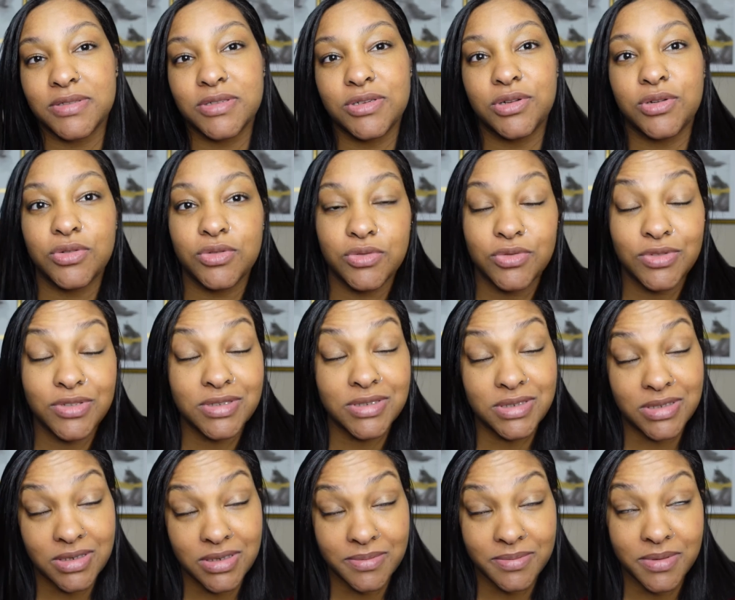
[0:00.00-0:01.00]
to go to
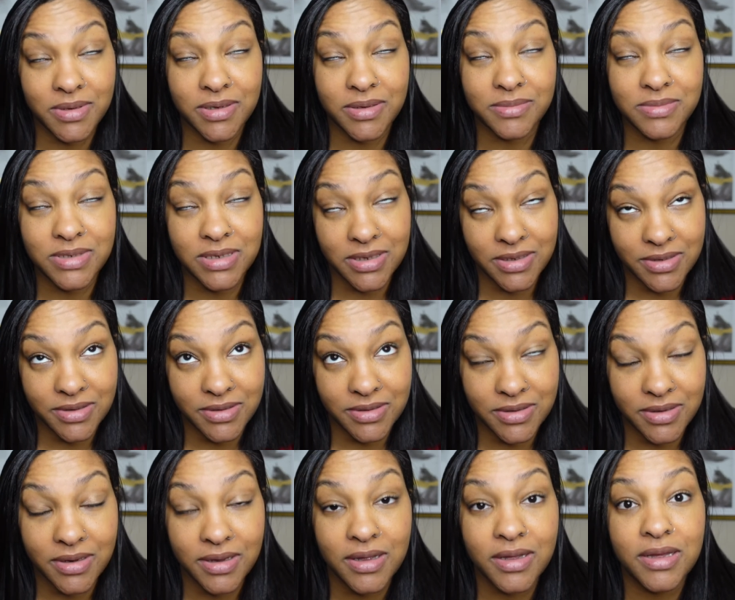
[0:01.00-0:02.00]
sleep. I'm tired,
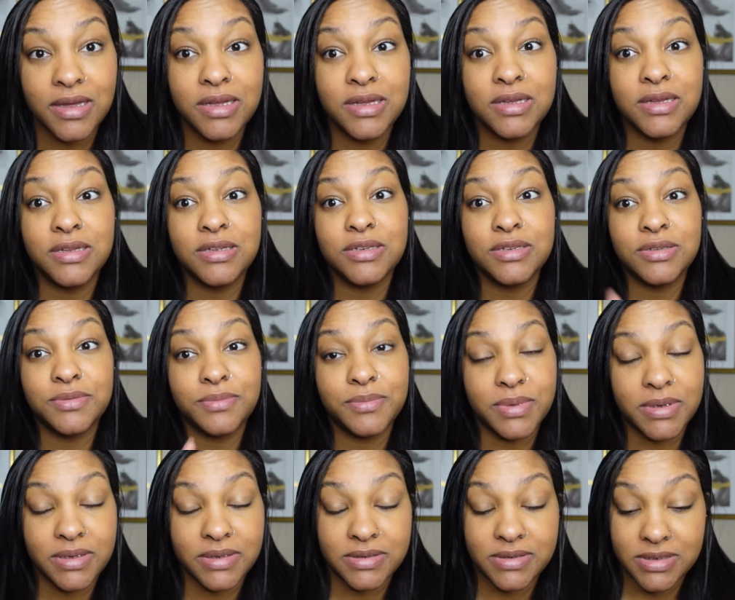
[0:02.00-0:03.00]

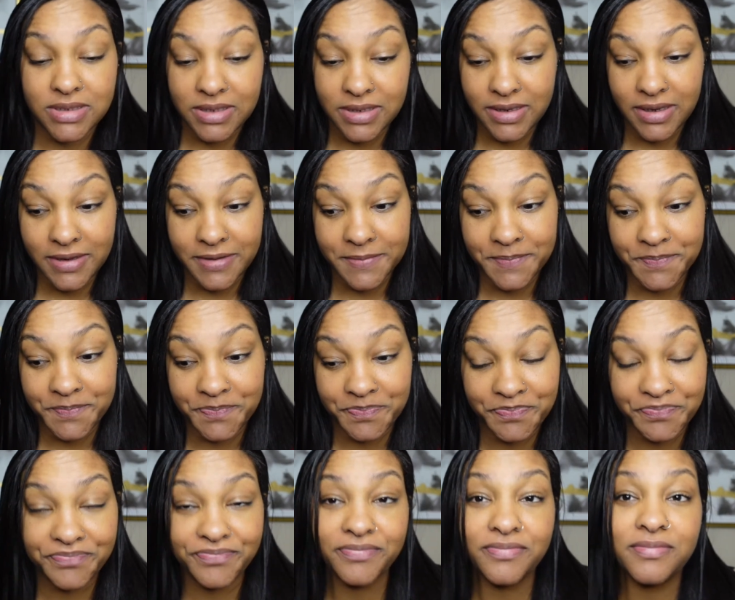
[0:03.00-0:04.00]
but yeah,
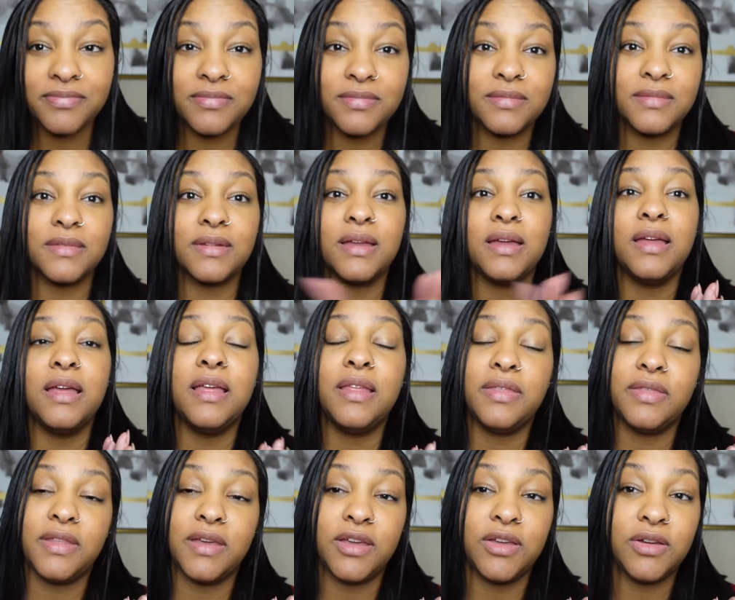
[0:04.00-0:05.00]

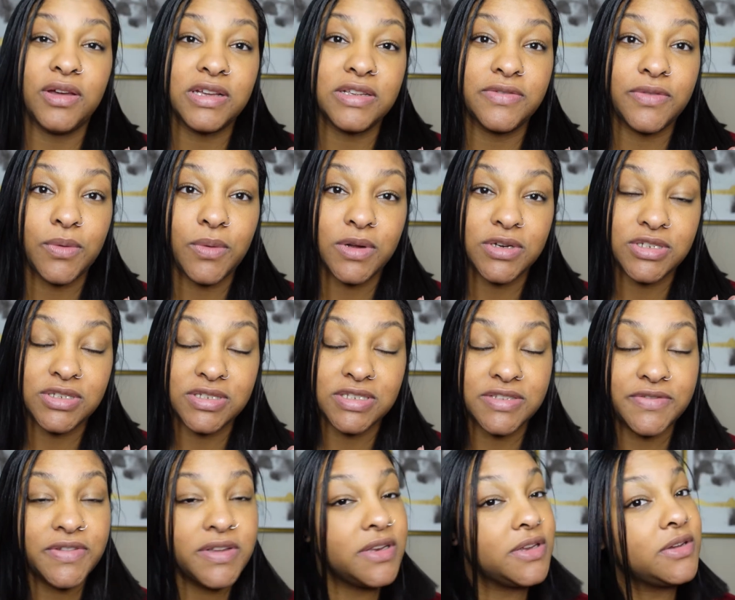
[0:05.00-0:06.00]
thank you guys for watching
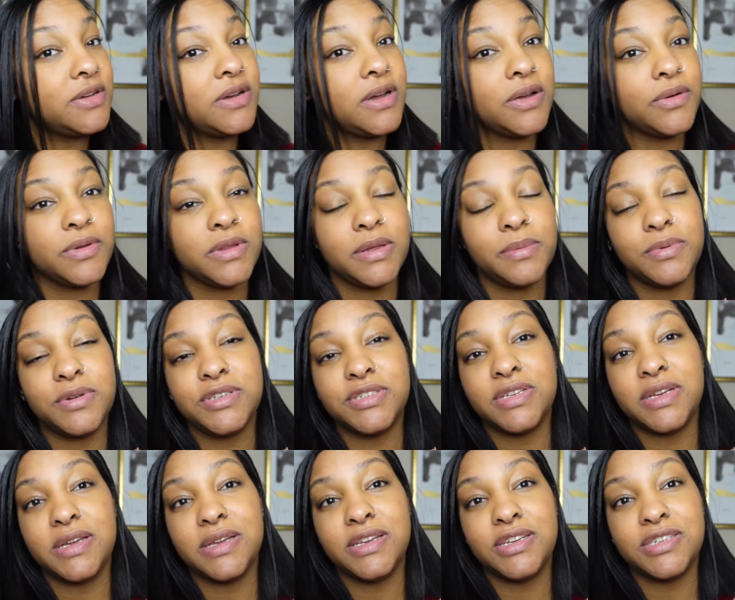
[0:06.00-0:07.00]
this video. I really
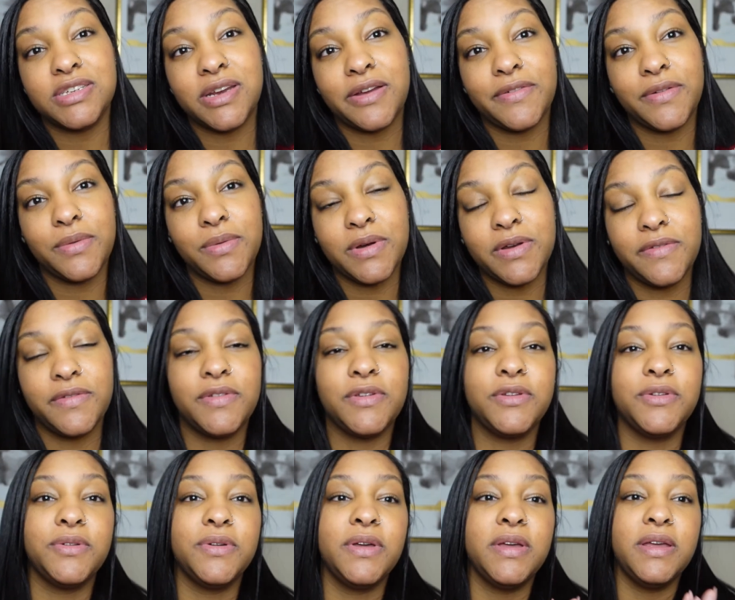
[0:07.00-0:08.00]
appreciate each and every one of
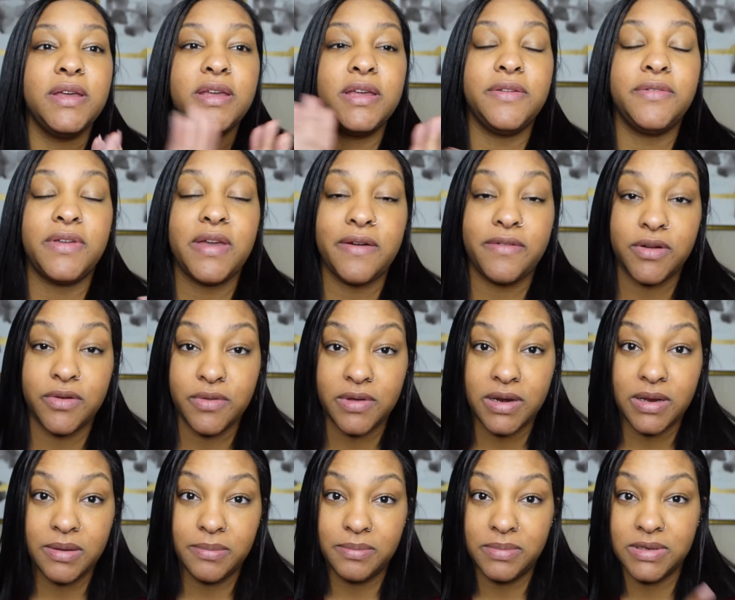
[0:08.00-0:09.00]
you. If you haven't
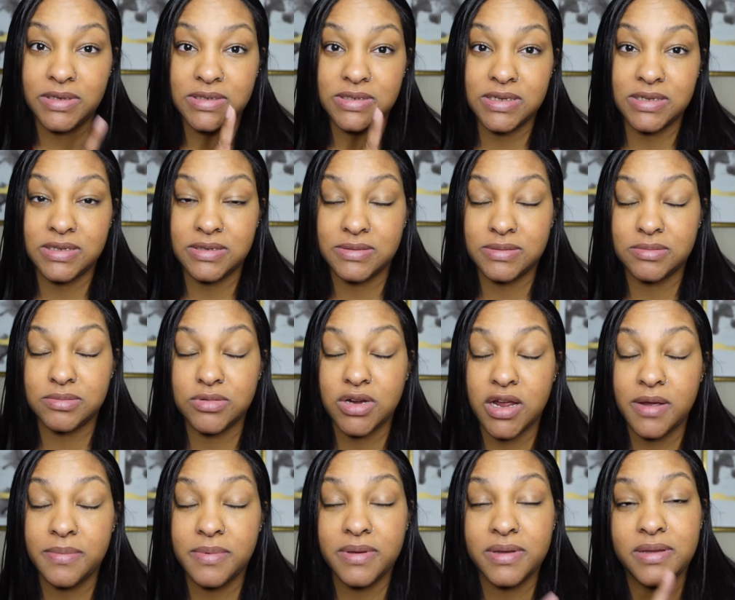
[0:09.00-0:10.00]
already, please hit the
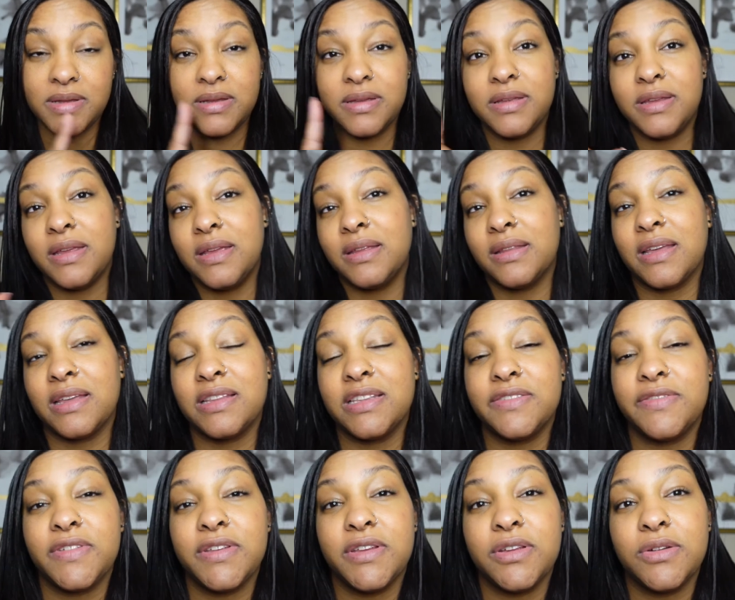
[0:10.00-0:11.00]
subscribe button and like
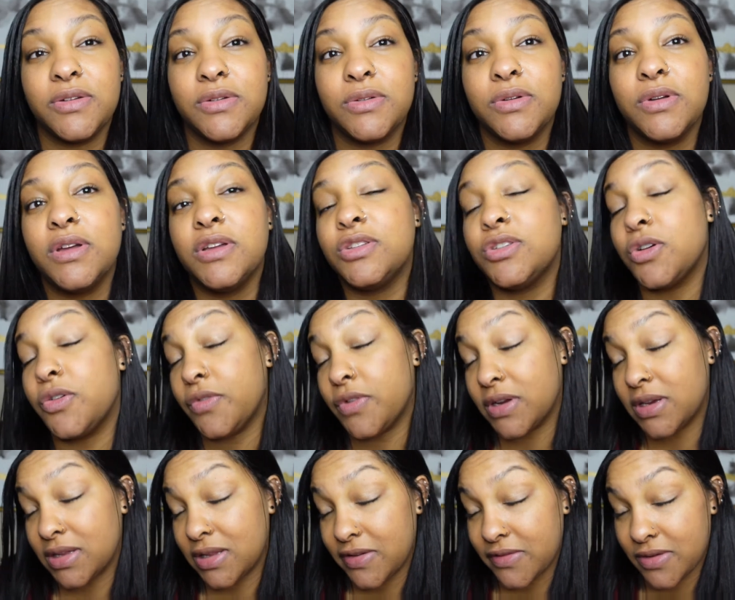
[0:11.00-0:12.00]
this video. Don't
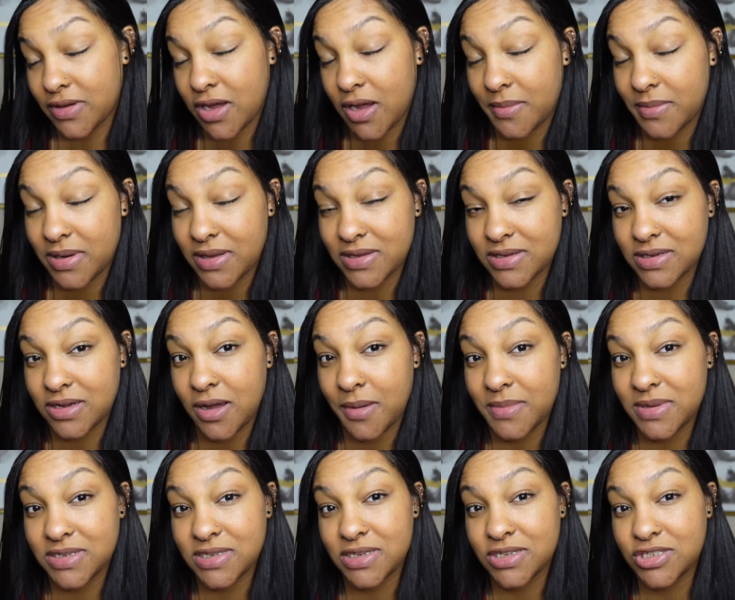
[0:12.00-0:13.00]
forget to leave a comment in the
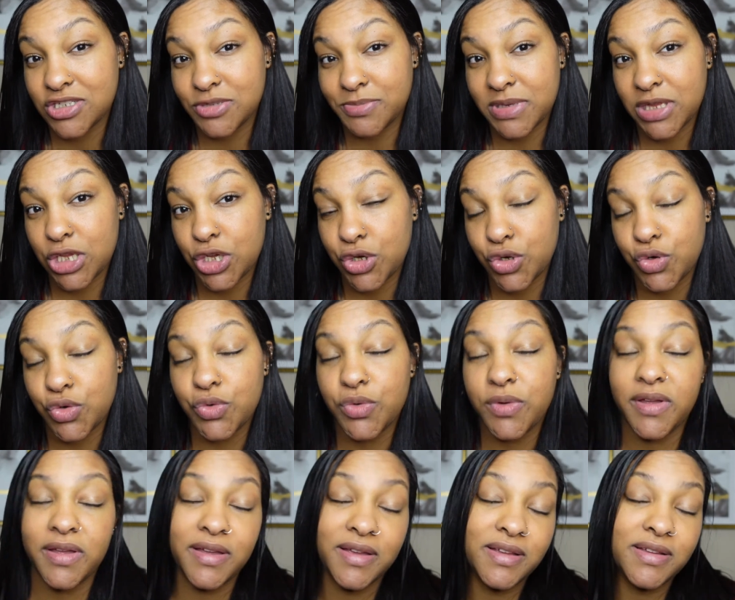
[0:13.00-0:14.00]
comment section below,
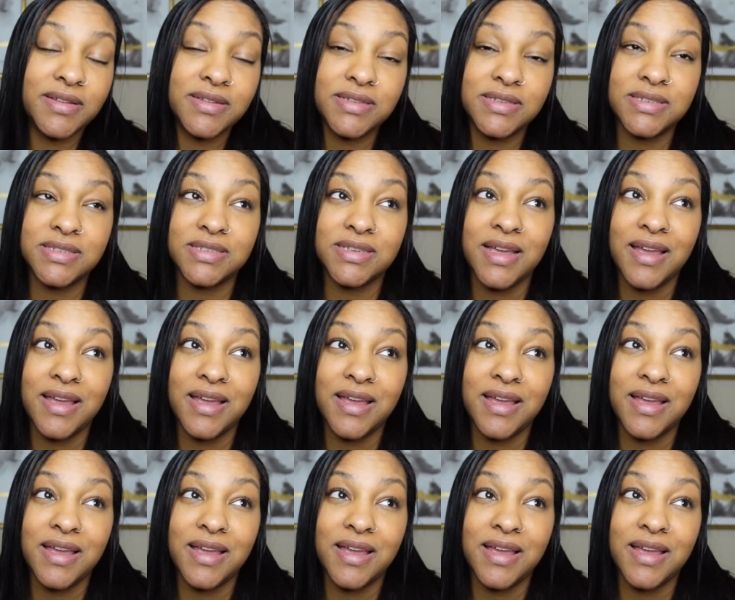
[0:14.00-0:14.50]
and